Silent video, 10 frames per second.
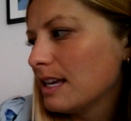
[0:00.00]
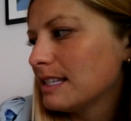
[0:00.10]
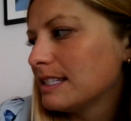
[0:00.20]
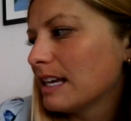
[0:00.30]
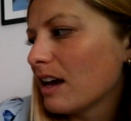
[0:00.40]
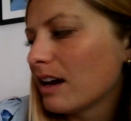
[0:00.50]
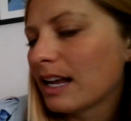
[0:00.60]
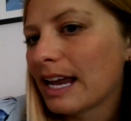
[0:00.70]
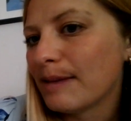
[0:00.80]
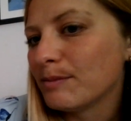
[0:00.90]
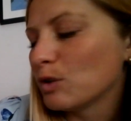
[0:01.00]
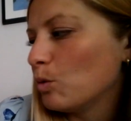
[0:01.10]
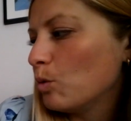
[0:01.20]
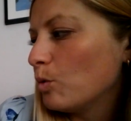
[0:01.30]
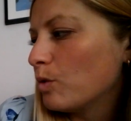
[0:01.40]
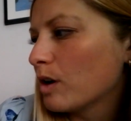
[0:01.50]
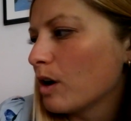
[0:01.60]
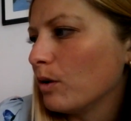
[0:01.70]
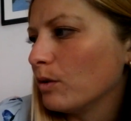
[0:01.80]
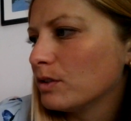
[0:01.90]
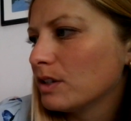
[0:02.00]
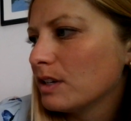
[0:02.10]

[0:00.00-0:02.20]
Sigurd claimed all the gold.